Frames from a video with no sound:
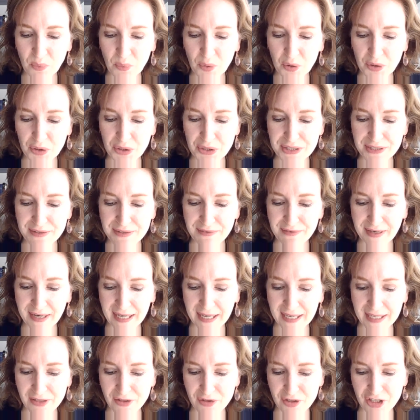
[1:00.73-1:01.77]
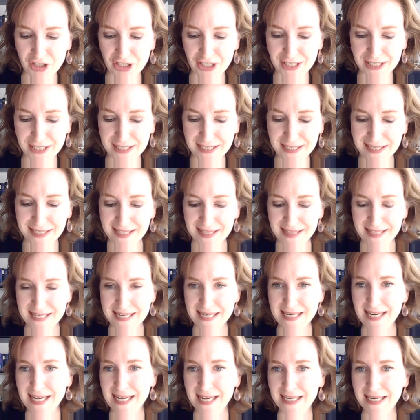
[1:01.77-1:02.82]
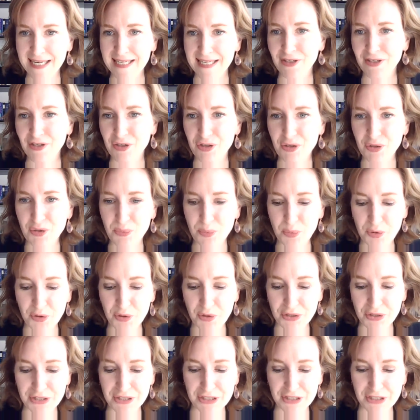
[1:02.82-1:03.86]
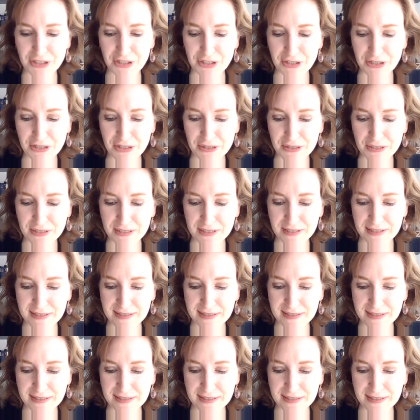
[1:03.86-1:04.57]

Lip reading: whirls of hydrogen, the knotted newborn stars.